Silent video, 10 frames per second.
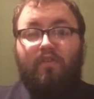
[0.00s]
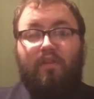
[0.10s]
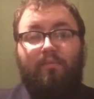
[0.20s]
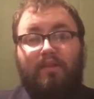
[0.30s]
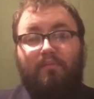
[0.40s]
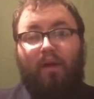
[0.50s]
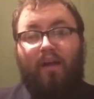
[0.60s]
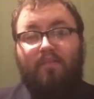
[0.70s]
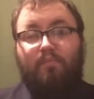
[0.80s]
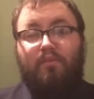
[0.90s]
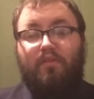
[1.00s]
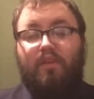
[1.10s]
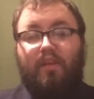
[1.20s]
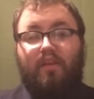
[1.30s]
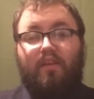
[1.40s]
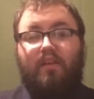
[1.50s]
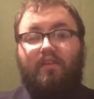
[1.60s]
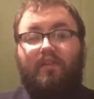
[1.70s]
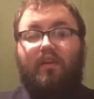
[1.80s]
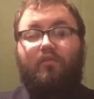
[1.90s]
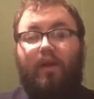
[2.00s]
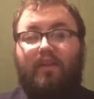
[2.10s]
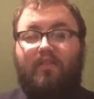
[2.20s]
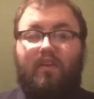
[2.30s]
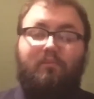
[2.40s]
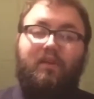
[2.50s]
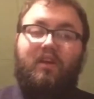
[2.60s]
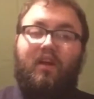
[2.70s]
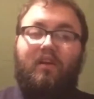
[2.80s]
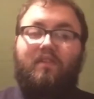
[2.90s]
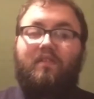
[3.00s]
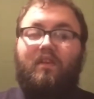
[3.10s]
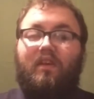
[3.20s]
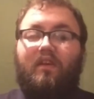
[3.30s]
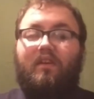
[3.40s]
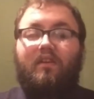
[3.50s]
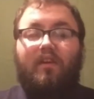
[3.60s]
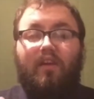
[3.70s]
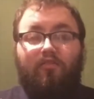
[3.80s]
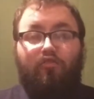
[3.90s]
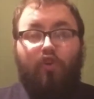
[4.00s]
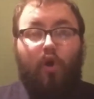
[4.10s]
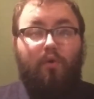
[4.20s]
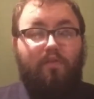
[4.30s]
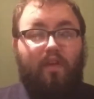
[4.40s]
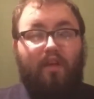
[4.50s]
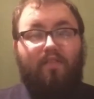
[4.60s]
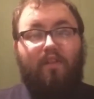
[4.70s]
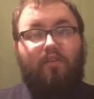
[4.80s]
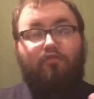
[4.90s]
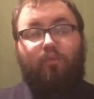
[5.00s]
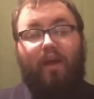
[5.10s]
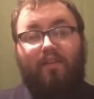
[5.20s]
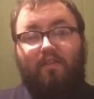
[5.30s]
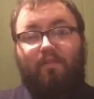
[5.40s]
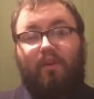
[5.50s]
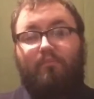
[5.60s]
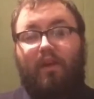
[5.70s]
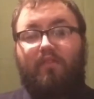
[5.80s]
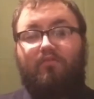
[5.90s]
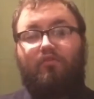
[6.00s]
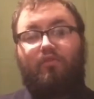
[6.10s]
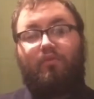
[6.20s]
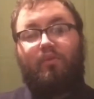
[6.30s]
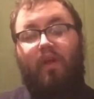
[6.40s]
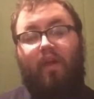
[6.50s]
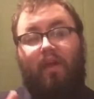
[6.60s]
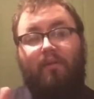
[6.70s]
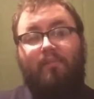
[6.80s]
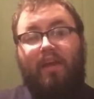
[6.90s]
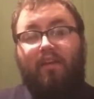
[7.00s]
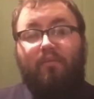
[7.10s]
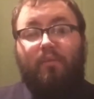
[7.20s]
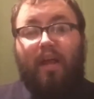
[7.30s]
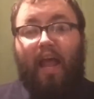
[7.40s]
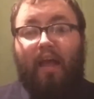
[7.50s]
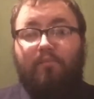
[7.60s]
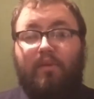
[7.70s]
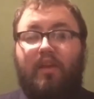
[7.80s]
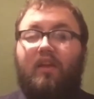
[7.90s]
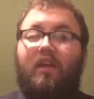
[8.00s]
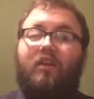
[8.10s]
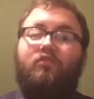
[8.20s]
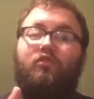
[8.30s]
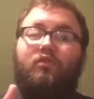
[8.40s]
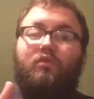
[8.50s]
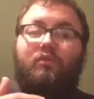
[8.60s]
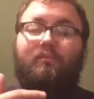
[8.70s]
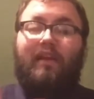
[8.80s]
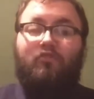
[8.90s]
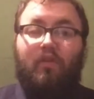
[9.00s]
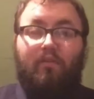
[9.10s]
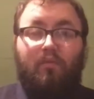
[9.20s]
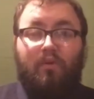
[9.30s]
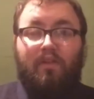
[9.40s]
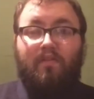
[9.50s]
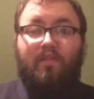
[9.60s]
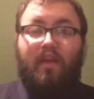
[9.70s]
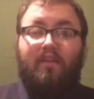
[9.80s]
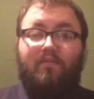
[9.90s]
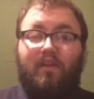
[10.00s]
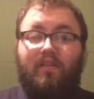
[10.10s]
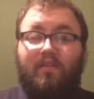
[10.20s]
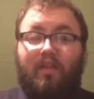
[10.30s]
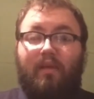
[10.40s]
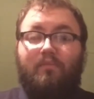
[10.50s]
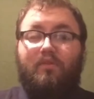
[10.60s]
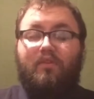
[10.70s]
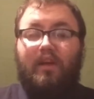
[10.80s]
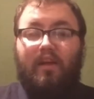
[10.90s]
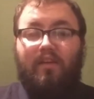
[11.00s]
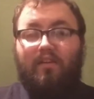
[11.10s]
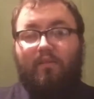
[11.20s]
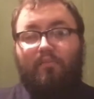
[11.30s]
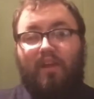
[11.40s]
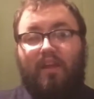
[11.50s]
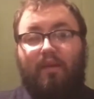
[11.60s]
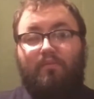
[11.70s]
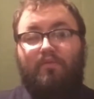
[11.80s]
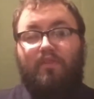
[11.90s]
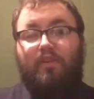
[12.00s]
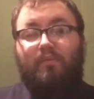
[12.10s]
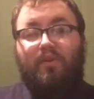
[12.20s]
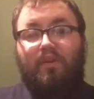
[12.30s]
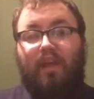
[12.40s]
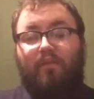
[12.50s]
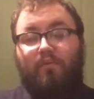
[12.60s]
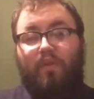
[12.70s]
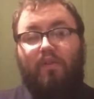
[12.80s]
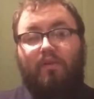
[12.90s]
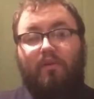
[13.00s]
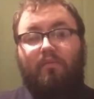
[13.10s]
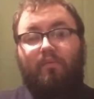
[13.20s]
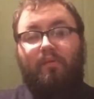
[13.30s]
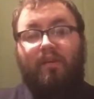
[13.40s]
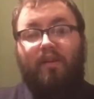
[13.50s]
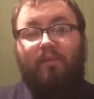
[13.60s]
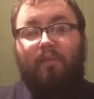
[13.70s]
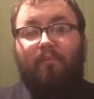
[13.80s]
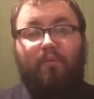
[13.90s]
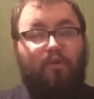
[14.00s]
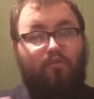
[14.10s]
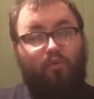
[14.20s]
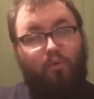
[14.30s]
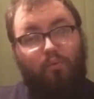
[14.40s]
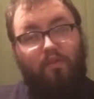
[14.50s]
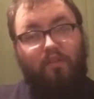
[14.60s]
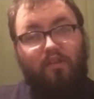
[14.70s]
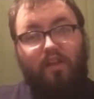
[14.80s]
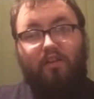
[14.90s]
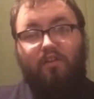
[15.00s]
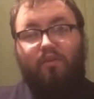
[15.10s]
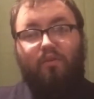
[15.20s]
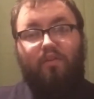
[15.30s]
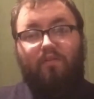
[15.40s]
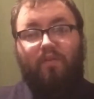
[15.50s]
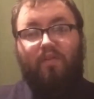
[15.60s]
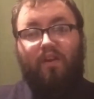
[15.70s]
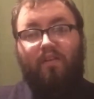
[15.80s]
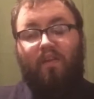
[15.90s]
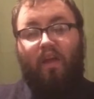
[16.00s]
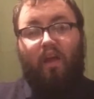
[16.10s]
as humanly possible is a great thing, because it shows that they're trying their very best to make everyone happy, to make sure everyone is safe and stable, and being able to communicate with other community members or with the leader or different things.